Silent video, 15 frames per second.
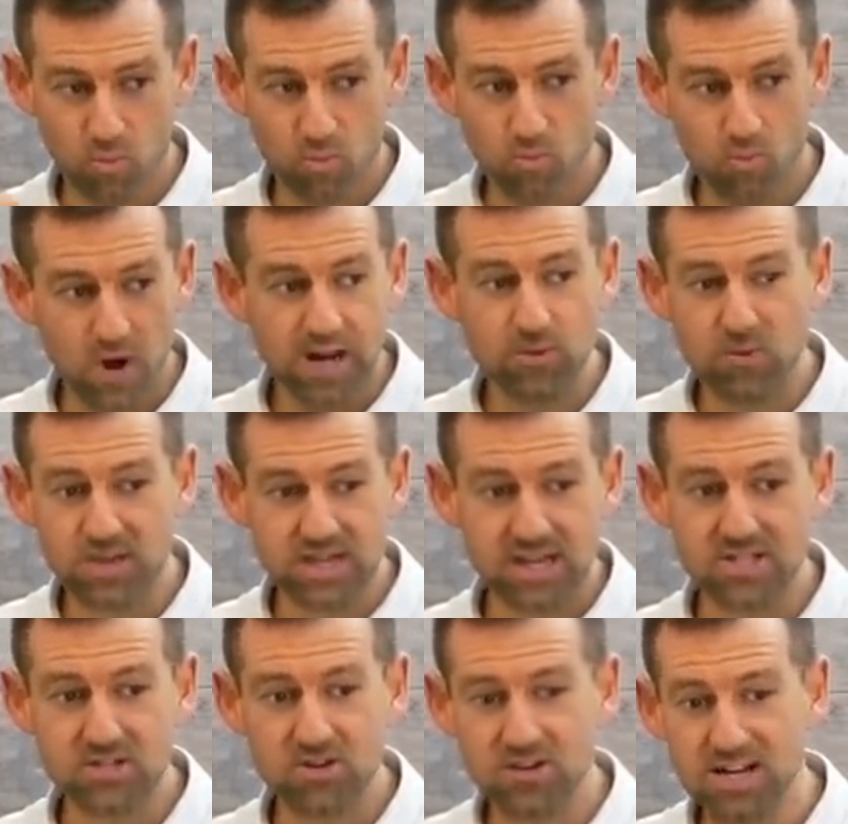right when they
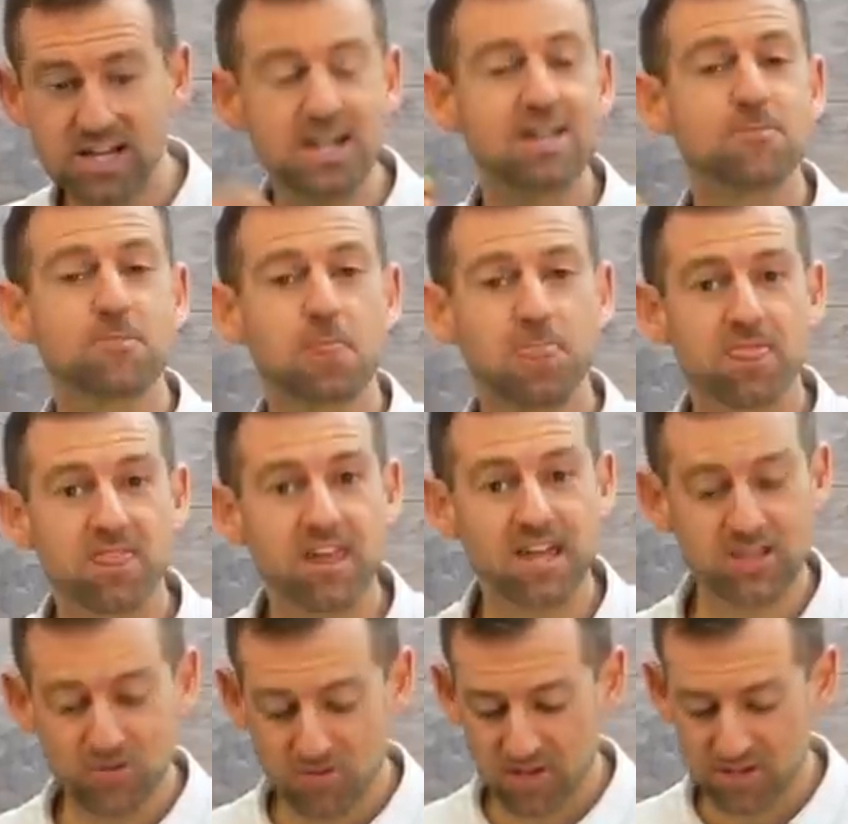start eating,
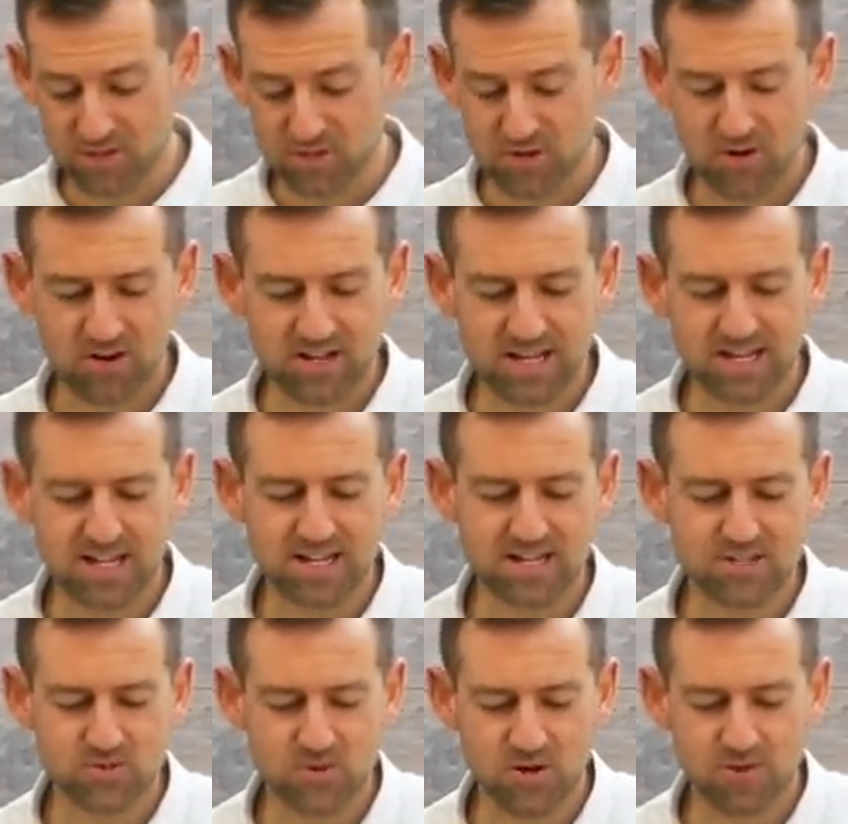then you can start eating
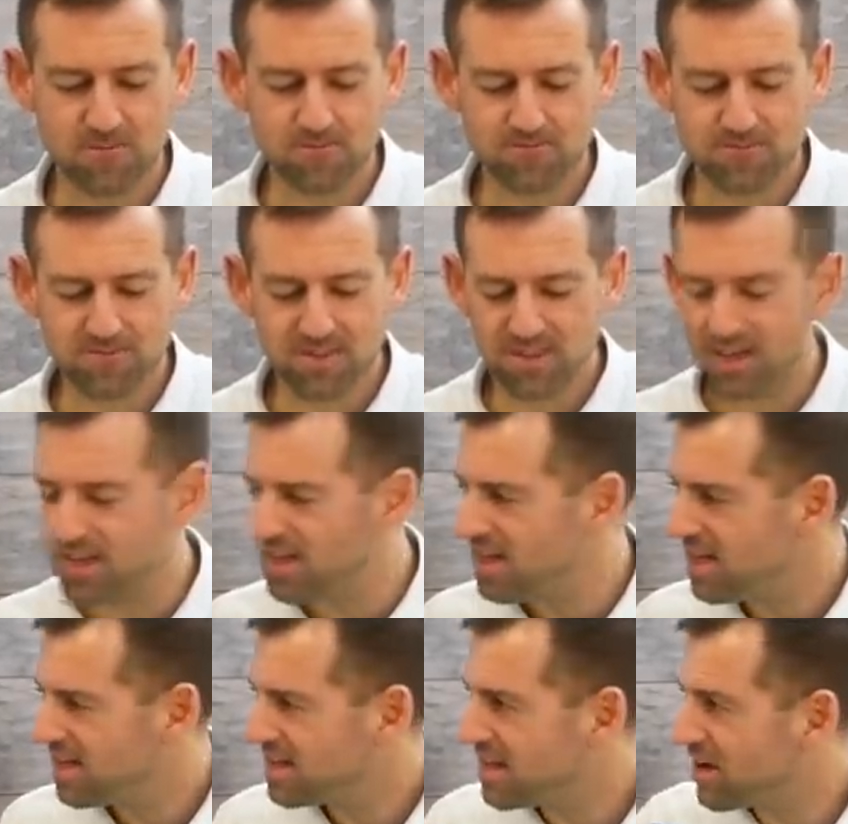as well. Okay.
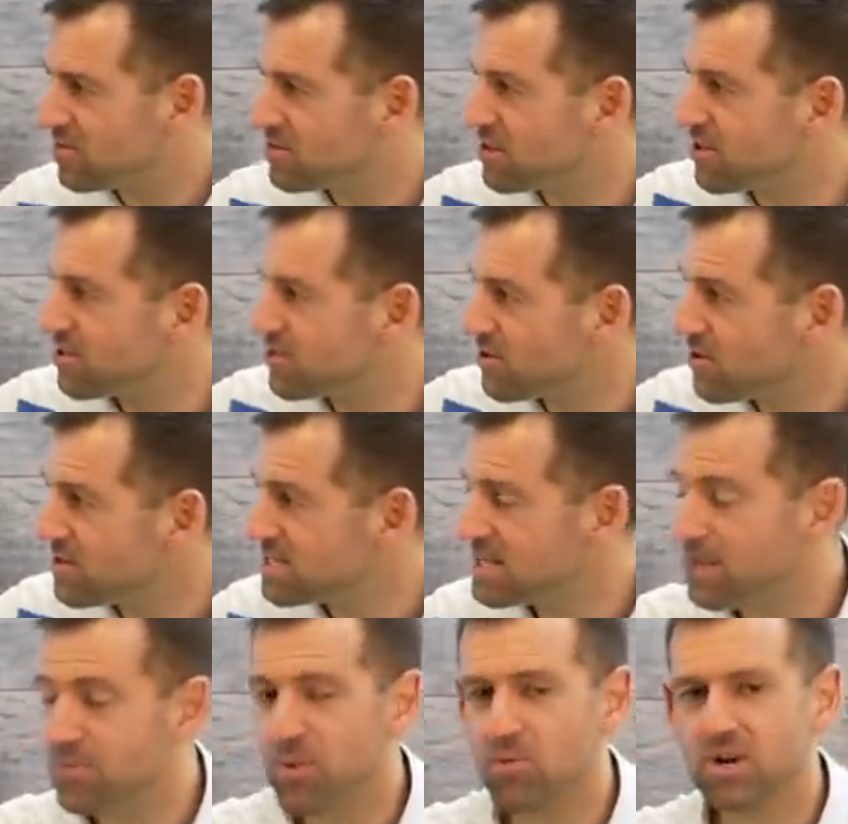Now, the third
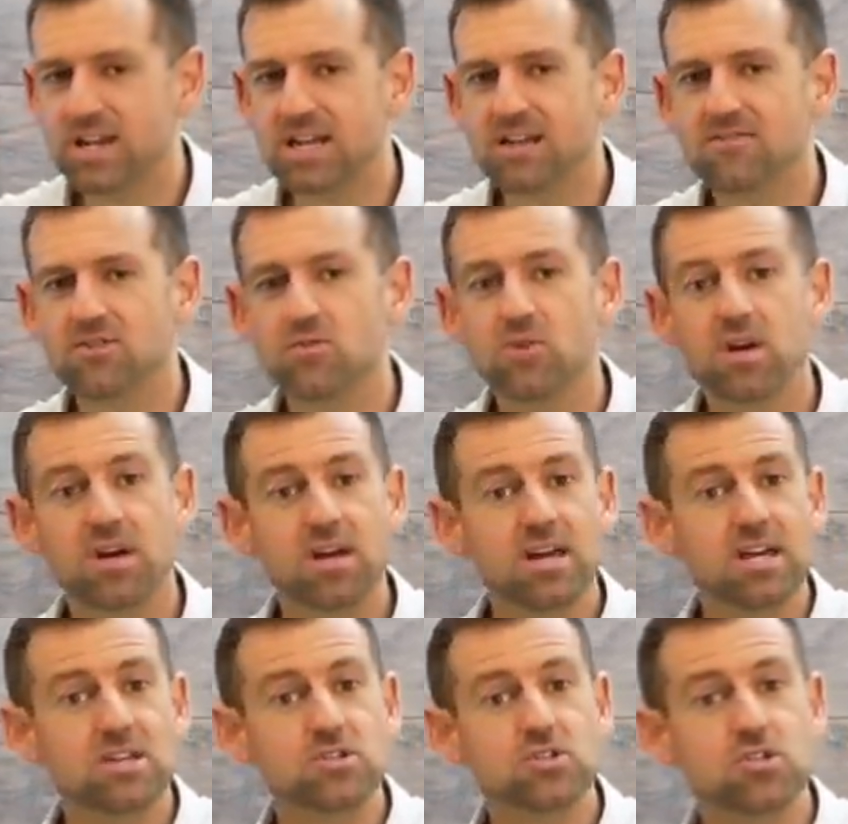tip I want to give you is